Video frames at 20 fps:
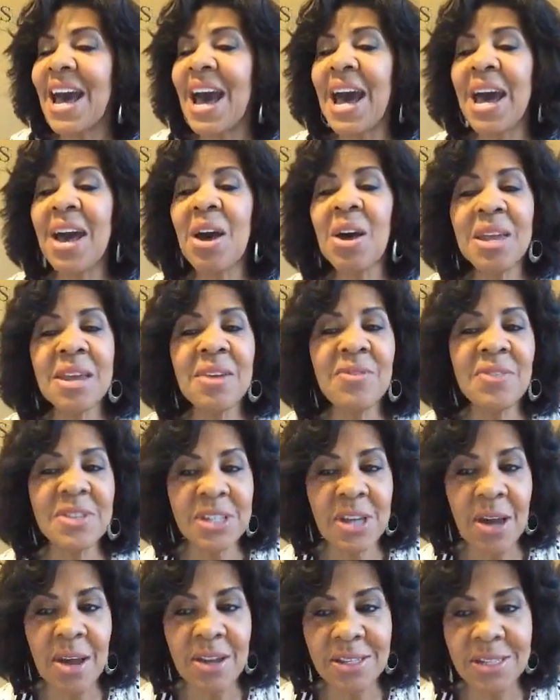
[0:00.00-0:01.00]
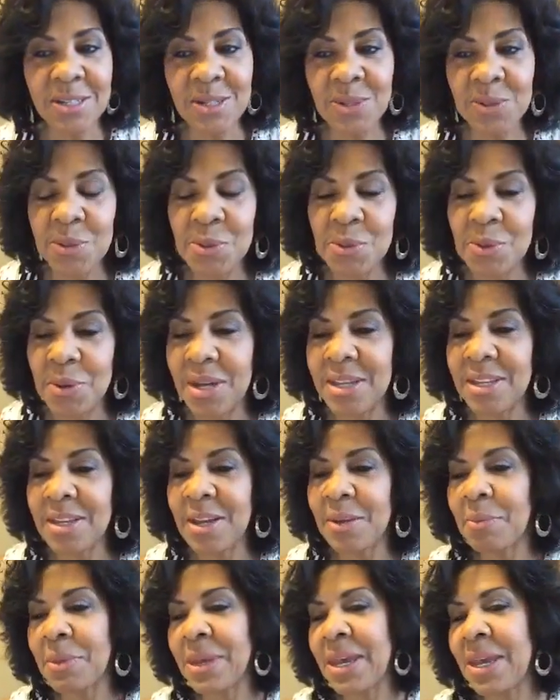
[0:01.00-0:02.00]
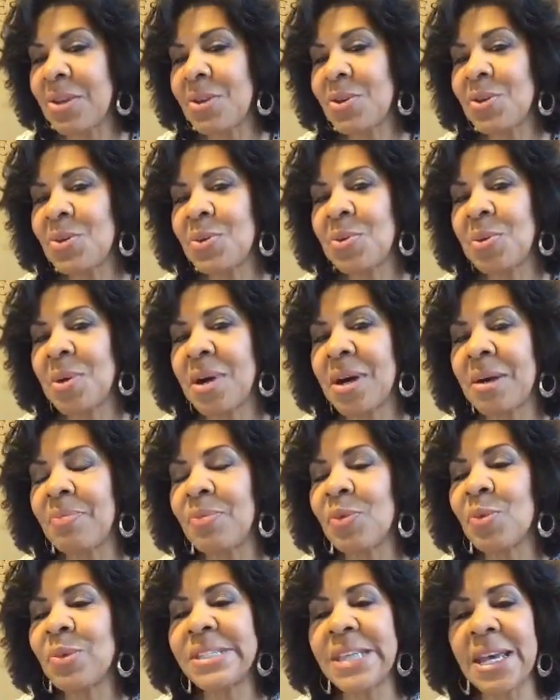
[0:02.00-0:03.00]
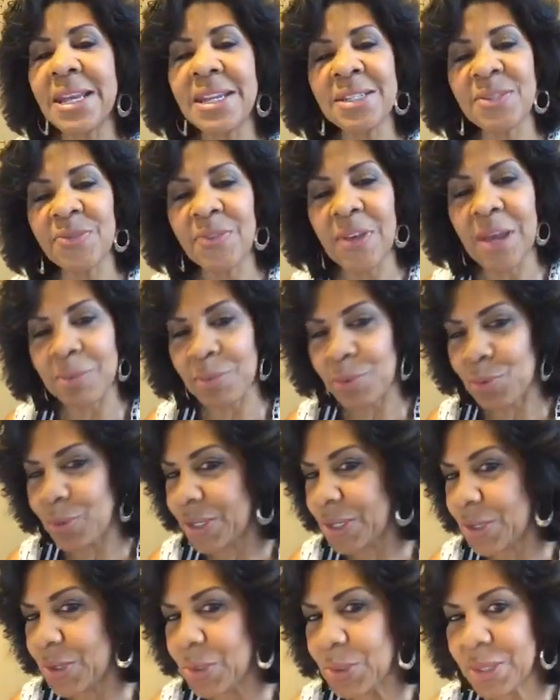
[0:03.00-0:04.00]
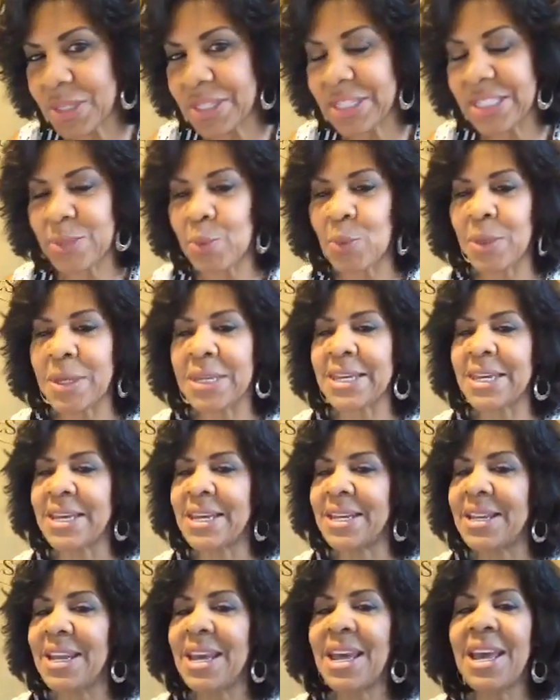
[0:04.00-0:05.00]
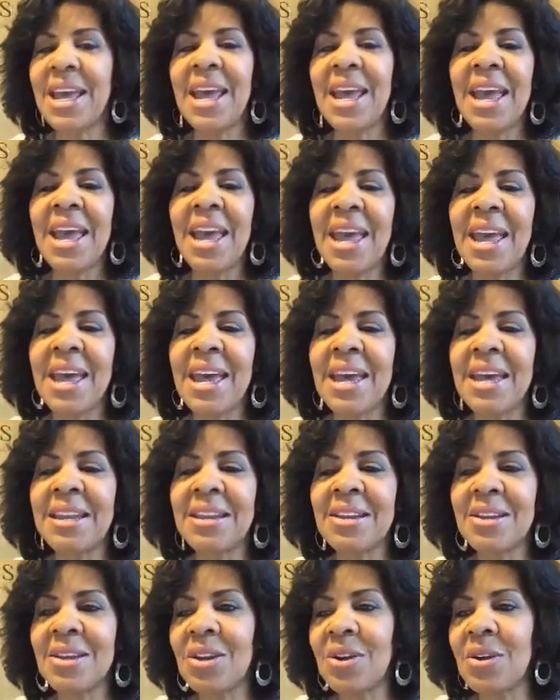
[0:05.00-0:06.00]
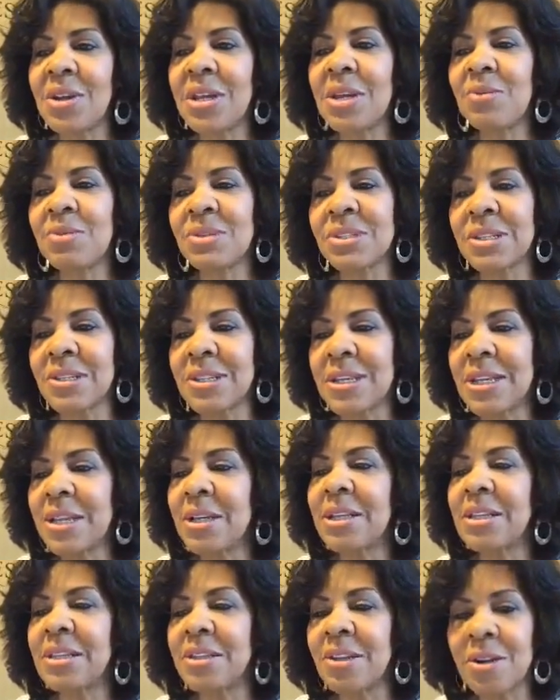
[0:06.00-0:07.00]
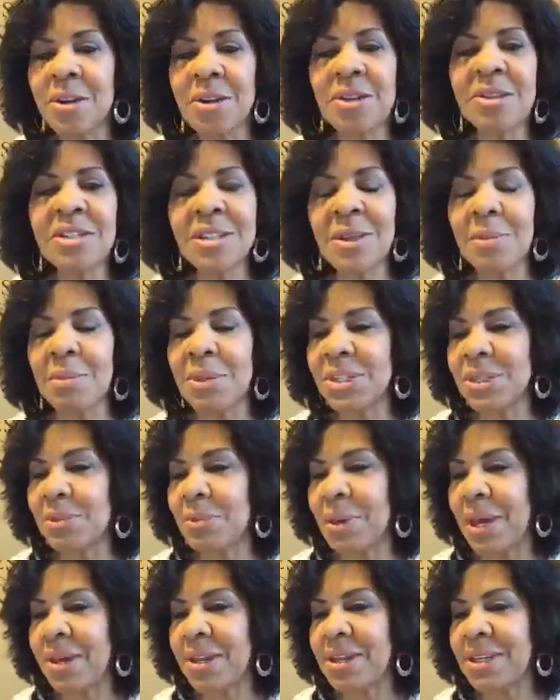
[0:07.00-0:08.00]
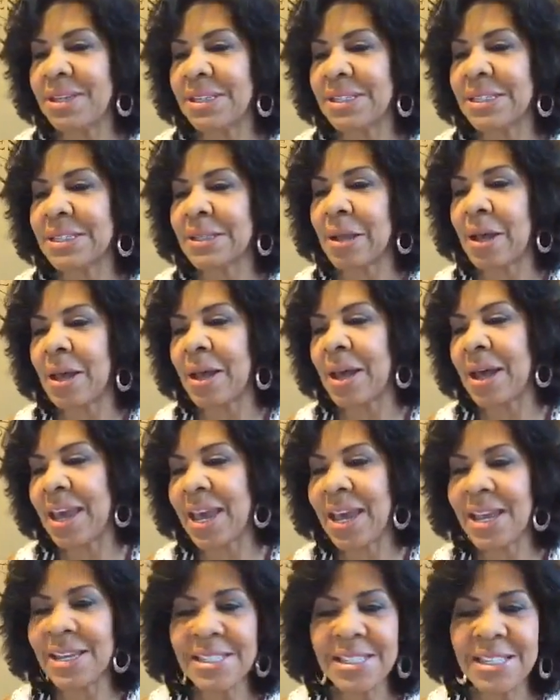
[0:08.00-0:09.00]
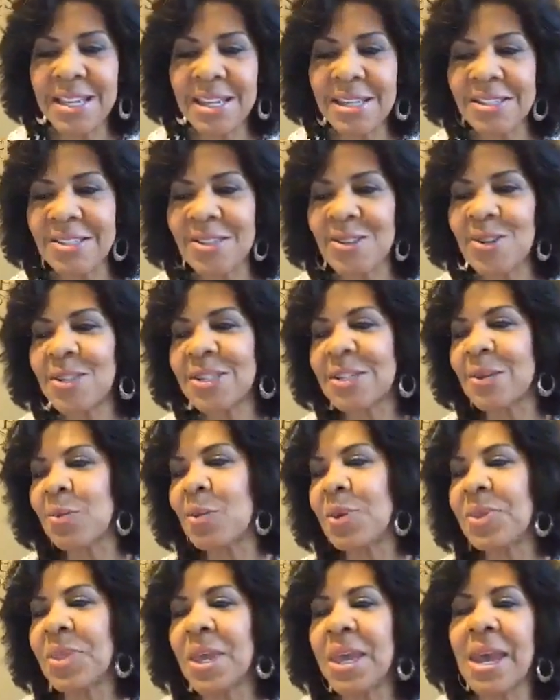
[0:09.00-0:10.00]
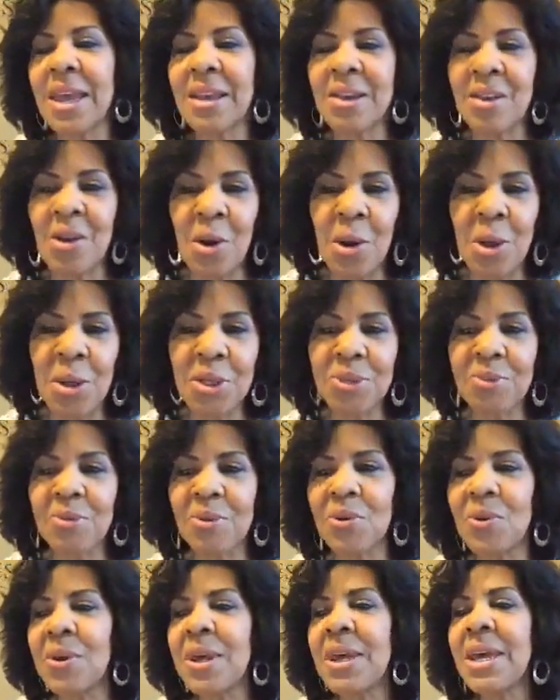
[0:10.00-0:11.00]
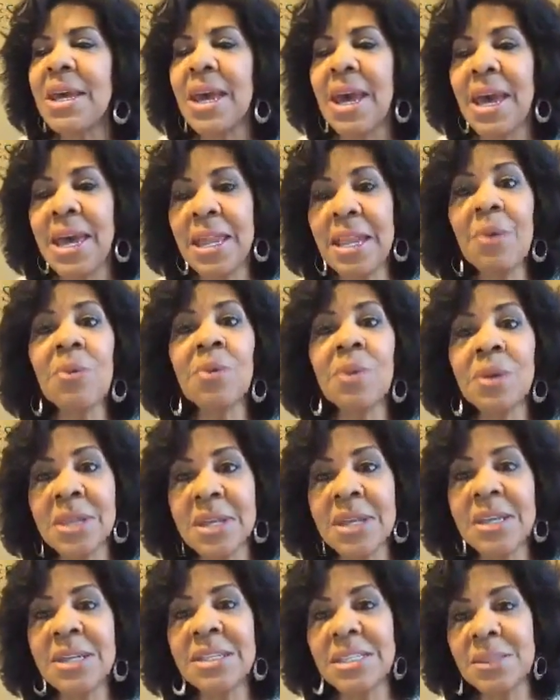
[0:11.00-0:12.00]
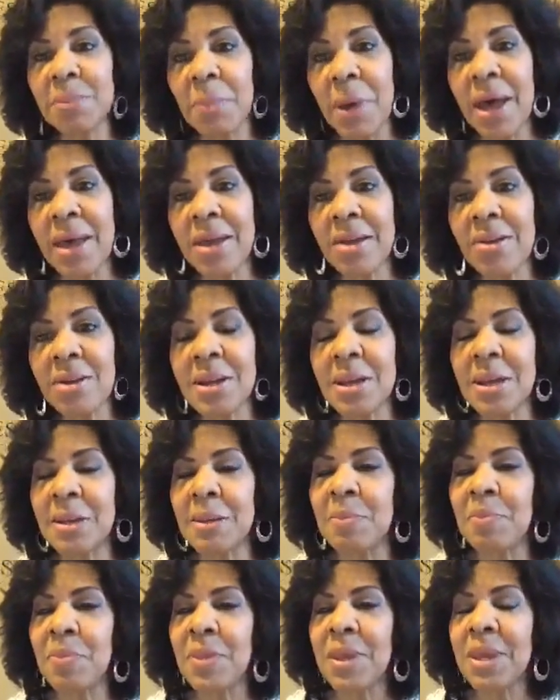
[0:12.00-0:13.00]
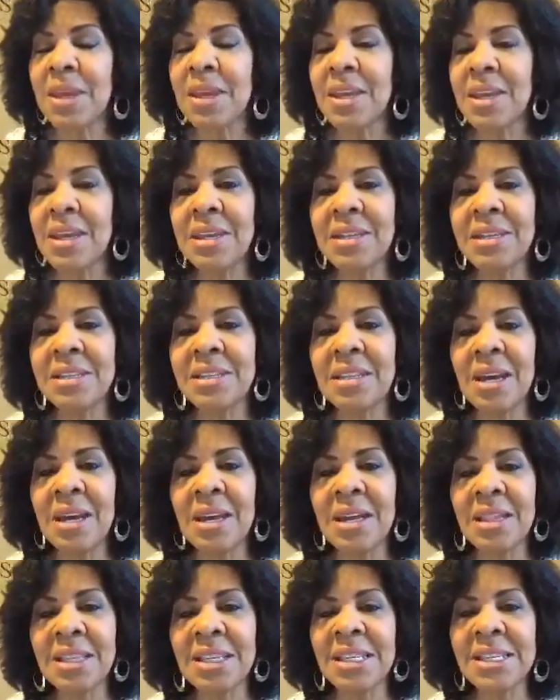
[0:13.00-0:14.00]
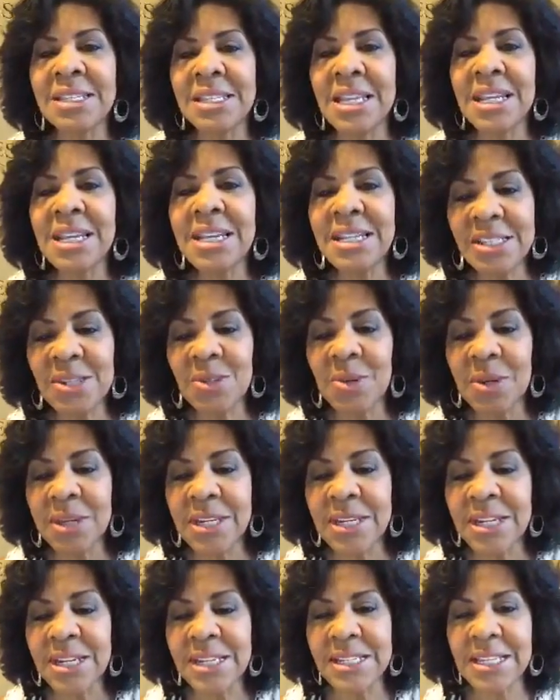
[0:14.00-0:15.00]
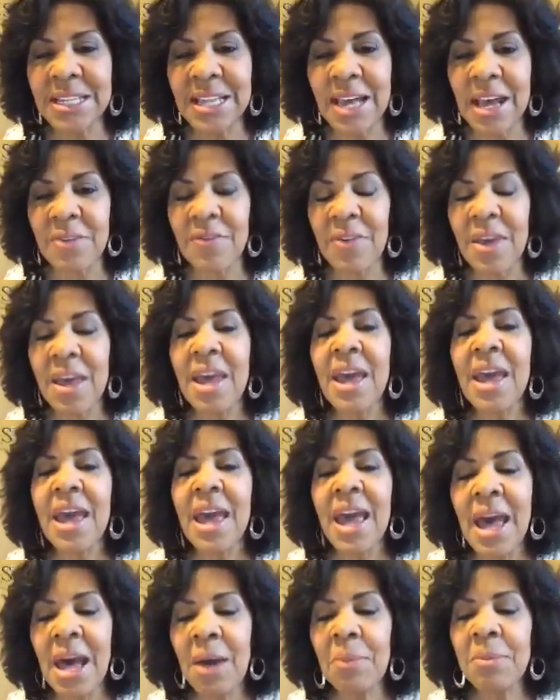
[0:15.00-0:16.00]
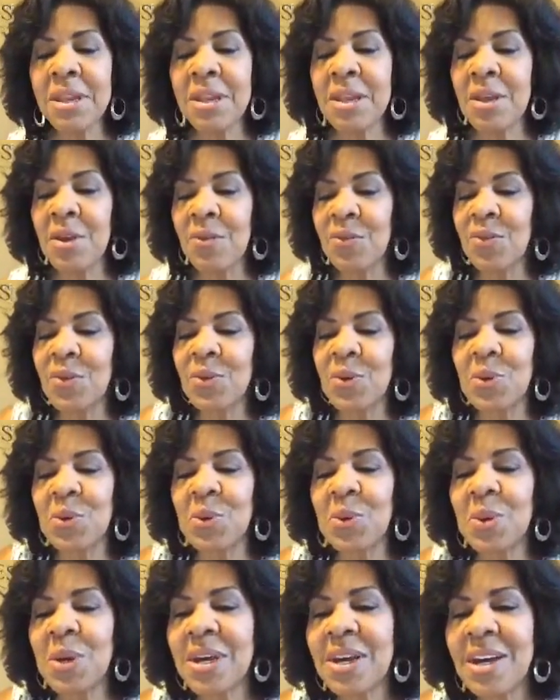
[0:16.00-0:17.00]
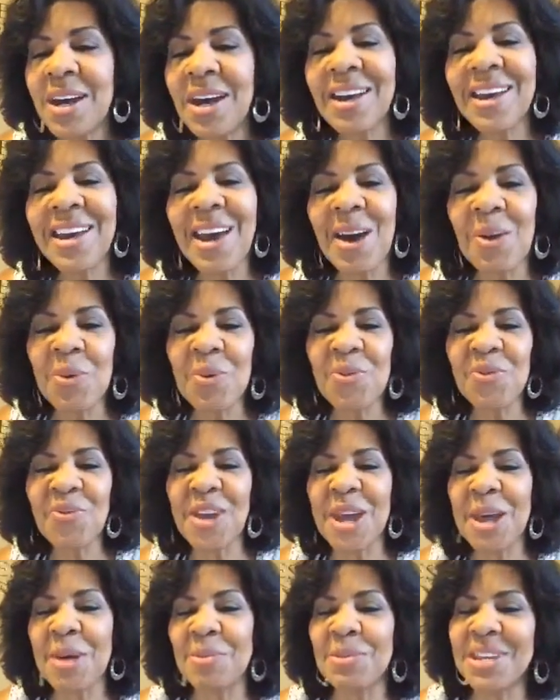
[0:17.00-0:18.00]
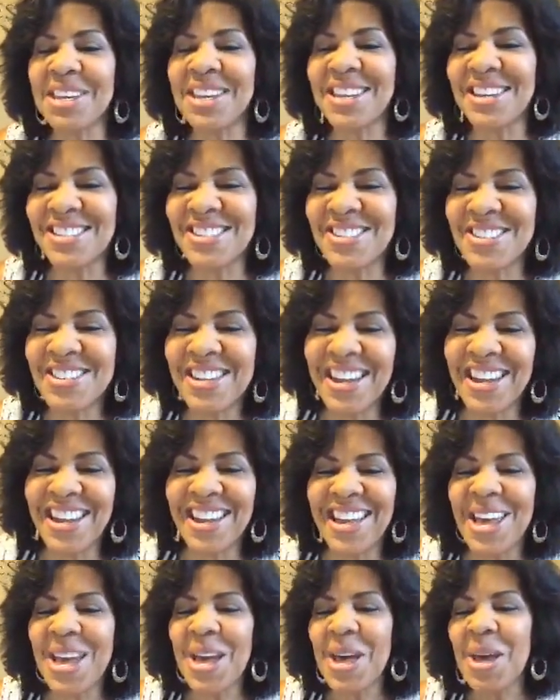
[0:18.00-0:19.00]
I even talked to a young man who was at his family reunion this weekend, and you know he learned so much about his ancestors and what they had gone through, and it really inspired him in things that he's doing in his life. How many of you hung out with family yesterday?